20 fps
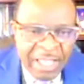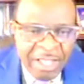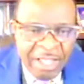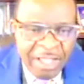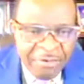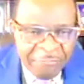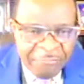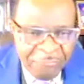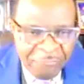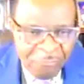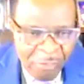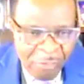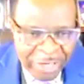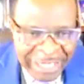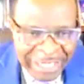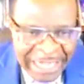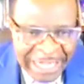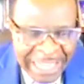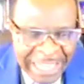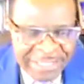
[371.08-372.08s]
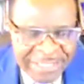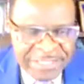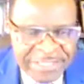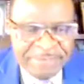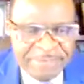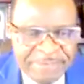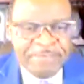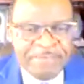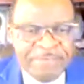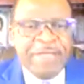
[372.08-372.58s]
of worthless.
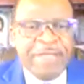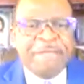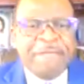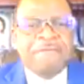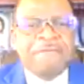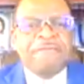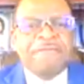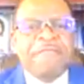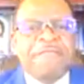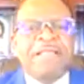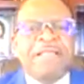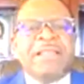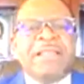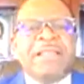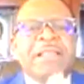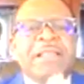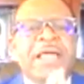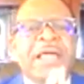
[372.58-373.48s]
They feel